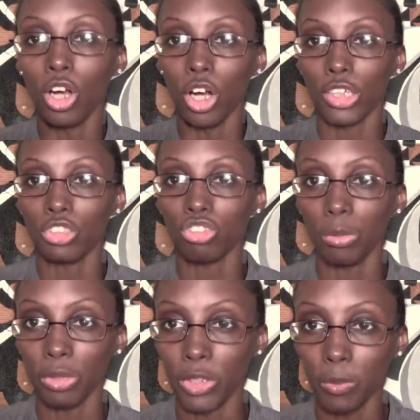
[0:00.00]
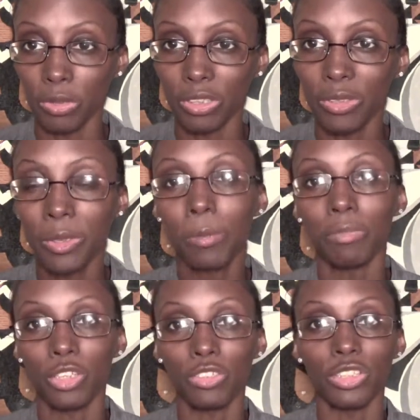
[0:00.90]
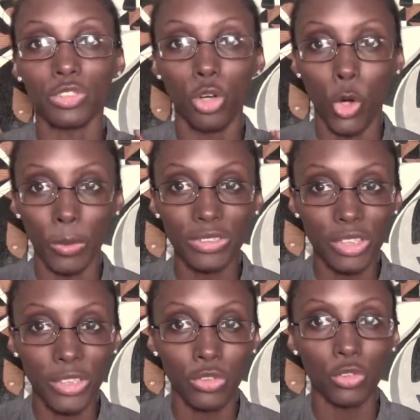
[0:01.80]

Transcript: art is cheap therapy because it's always there.